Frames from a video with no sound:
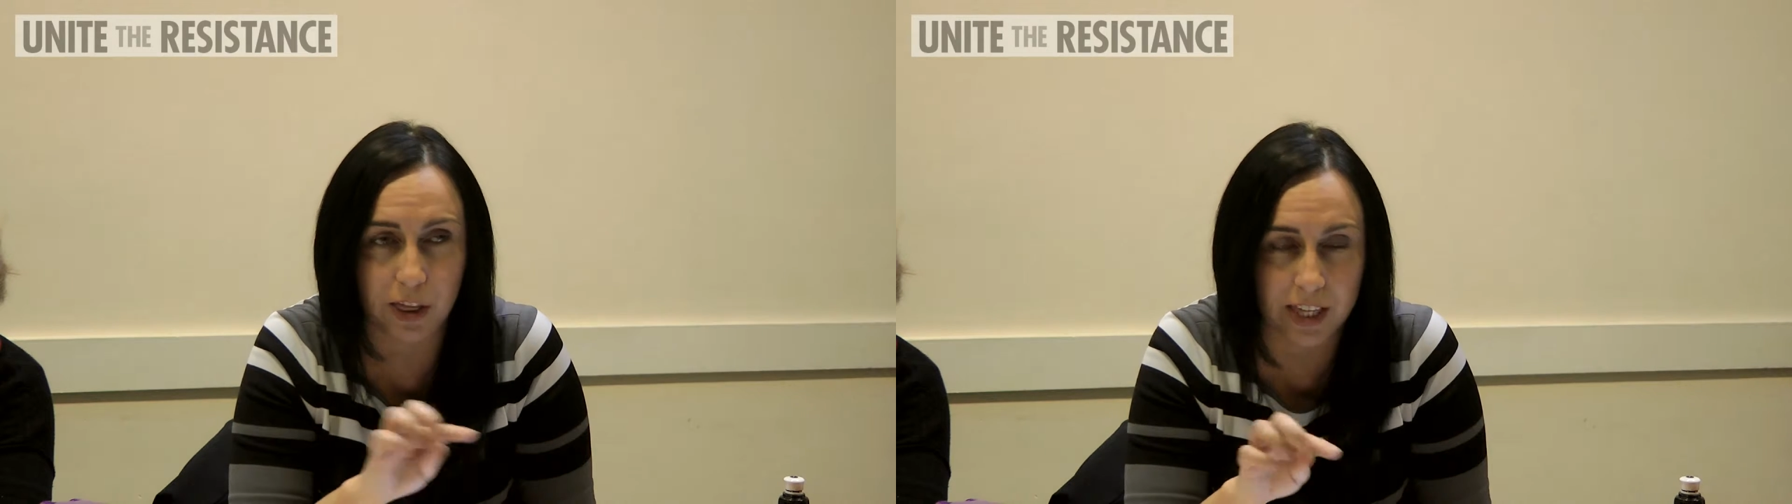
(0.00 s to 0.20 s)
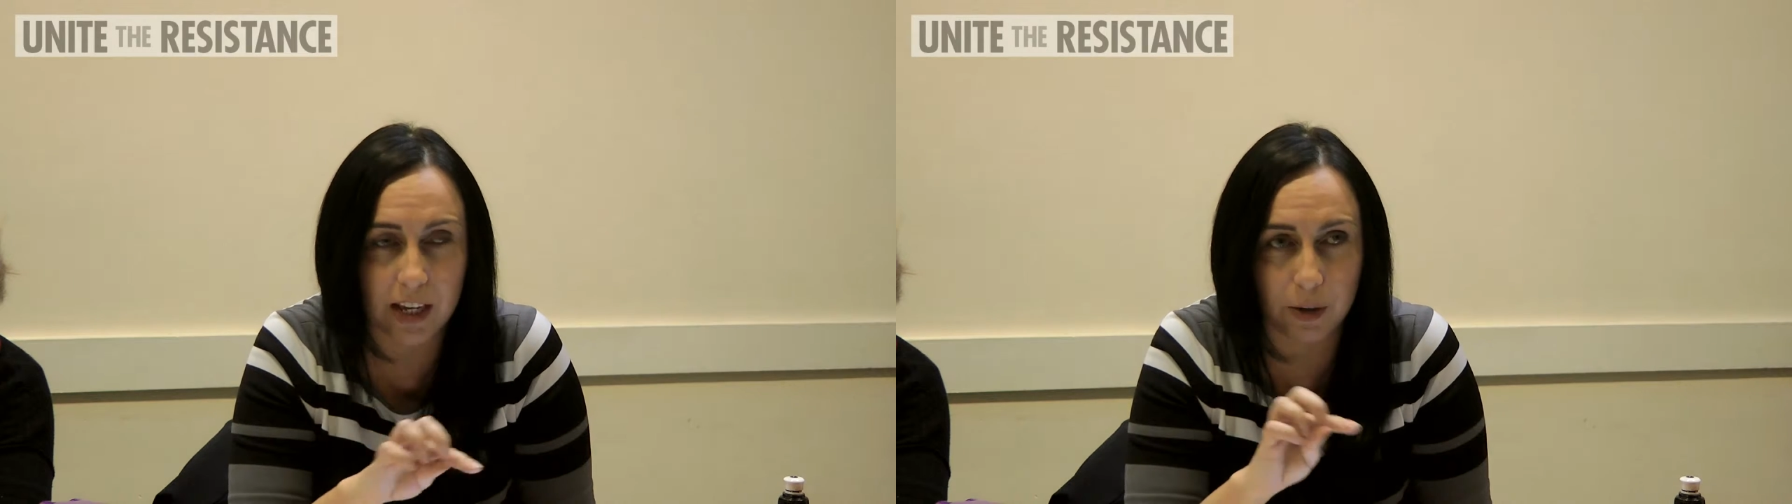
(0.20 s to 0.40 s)

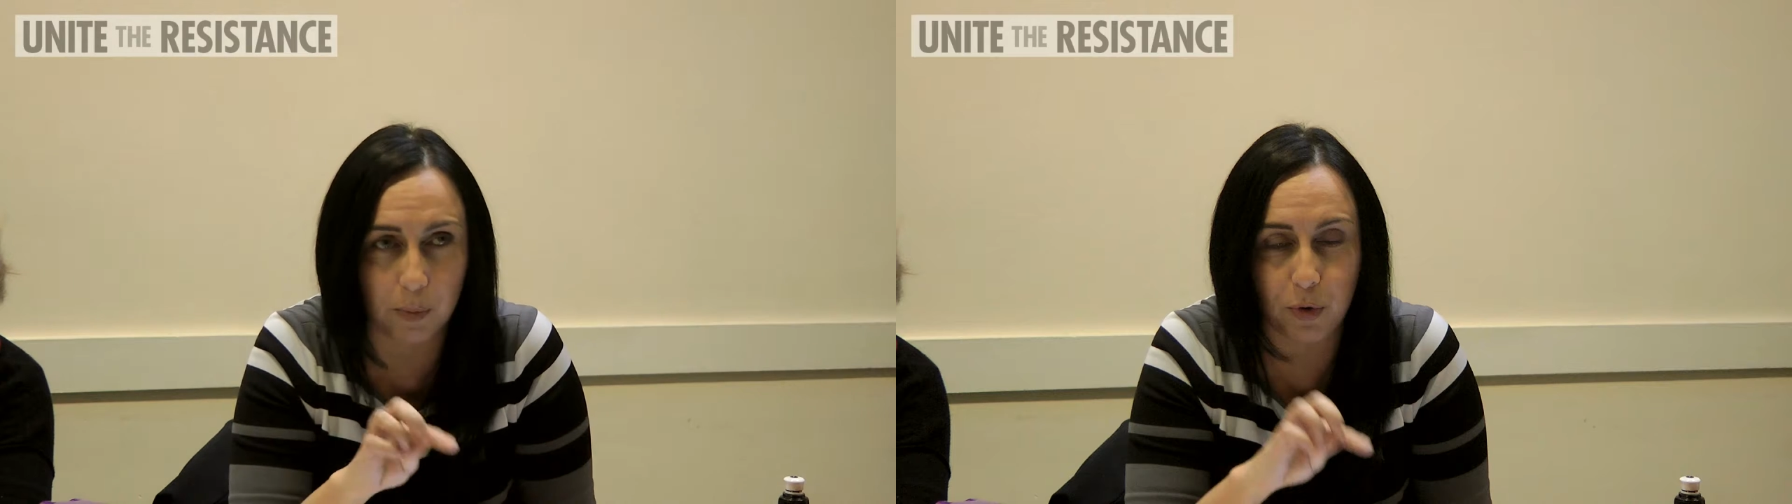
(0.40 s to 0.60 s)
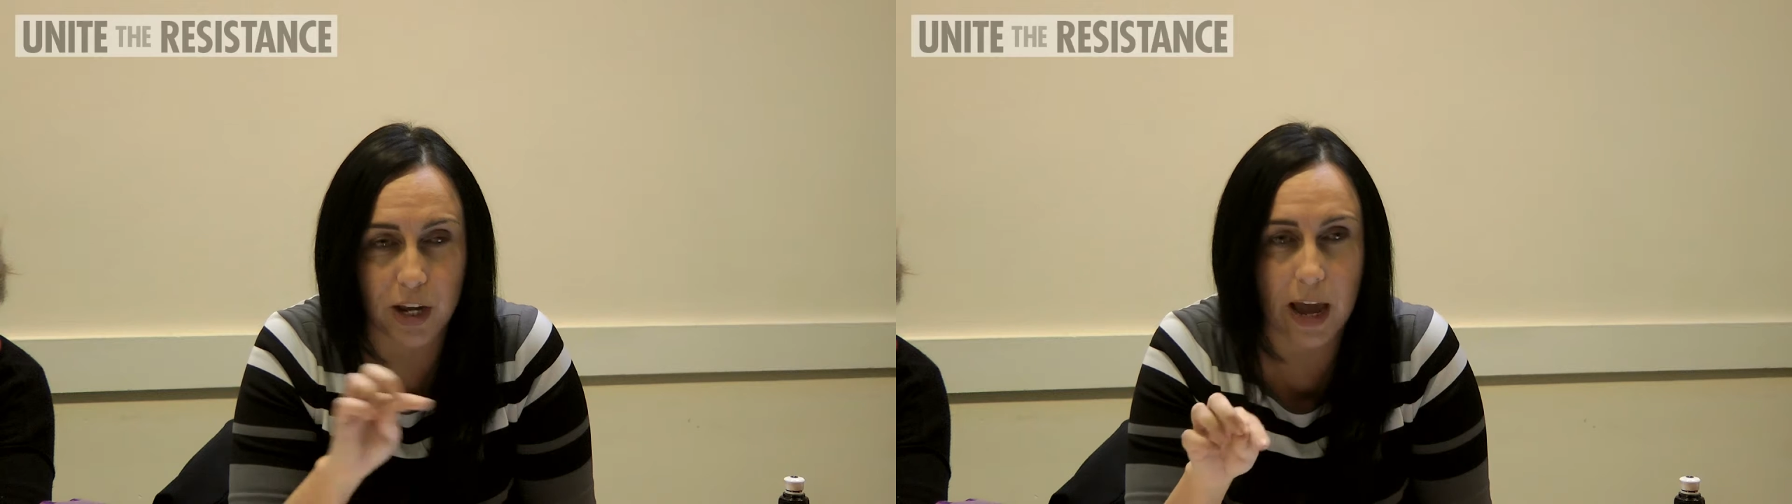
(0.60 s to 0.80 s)
think
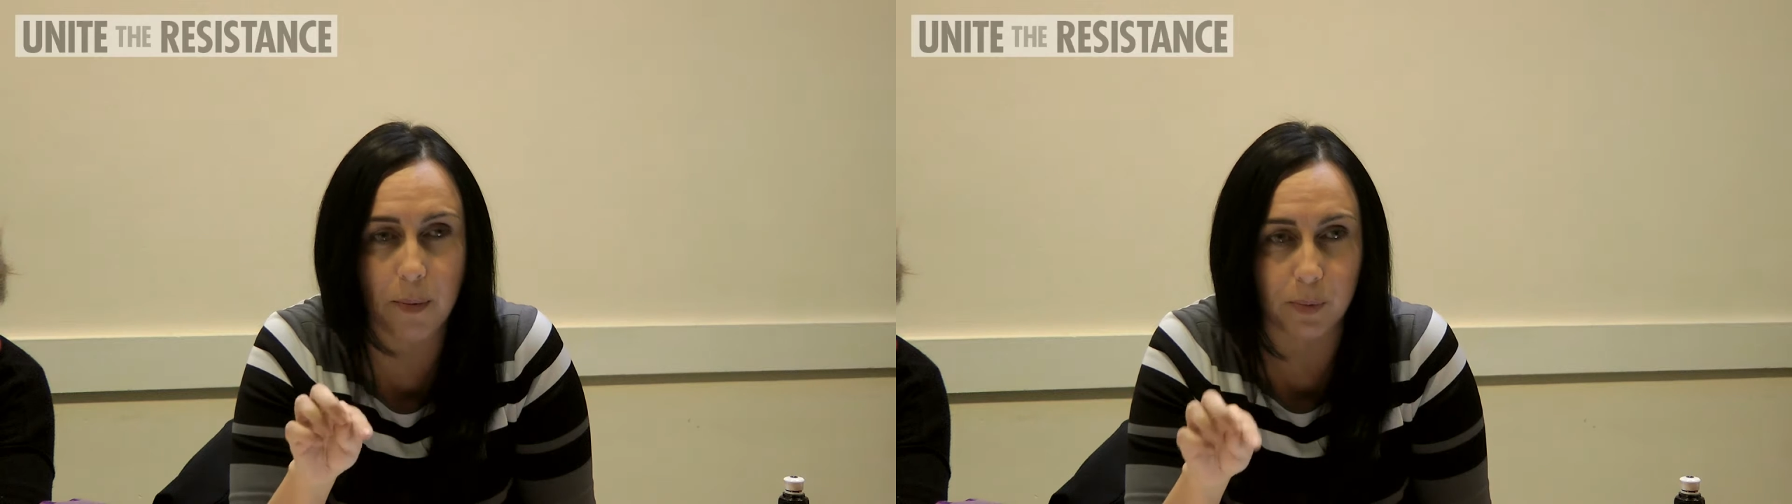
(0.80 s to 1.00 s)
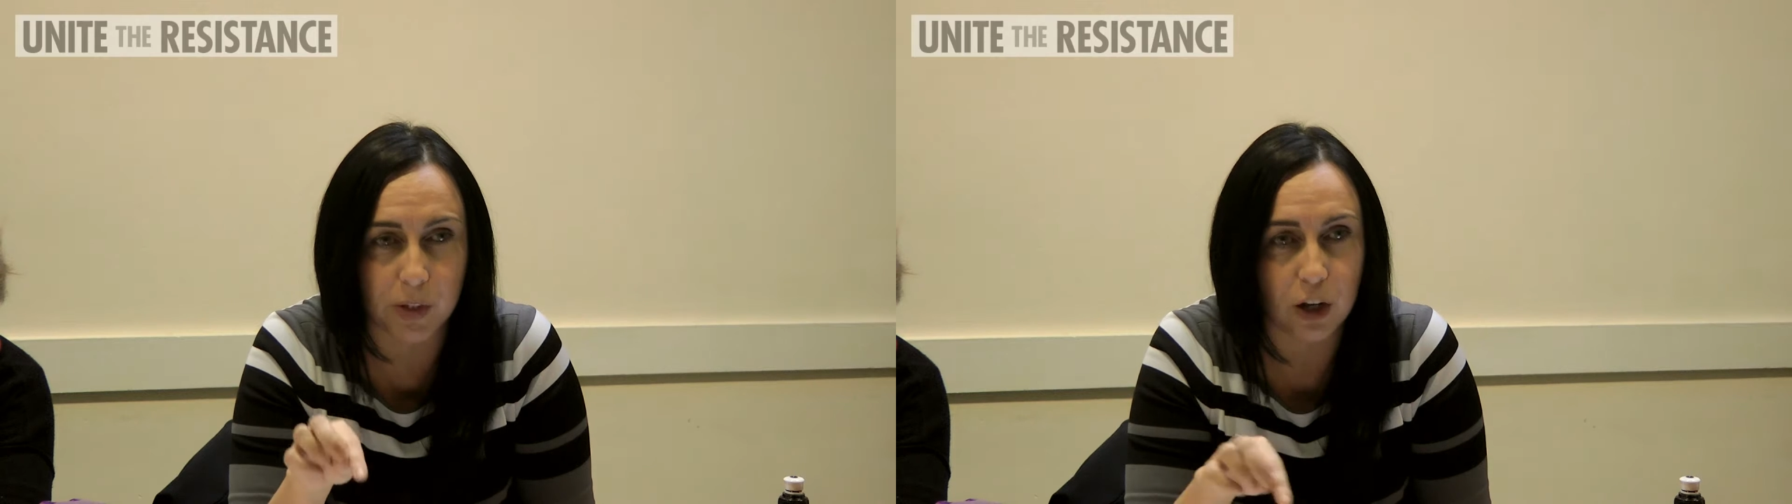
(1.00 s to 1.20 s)
and
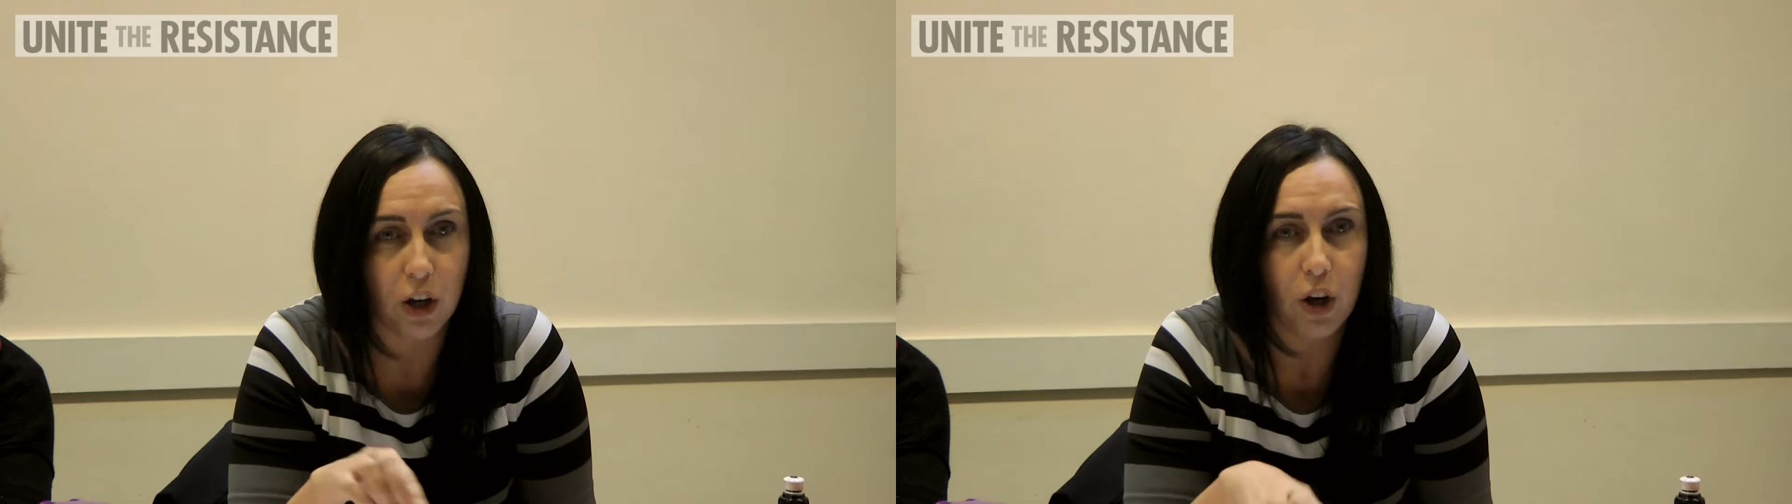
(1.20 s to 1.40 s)
preempt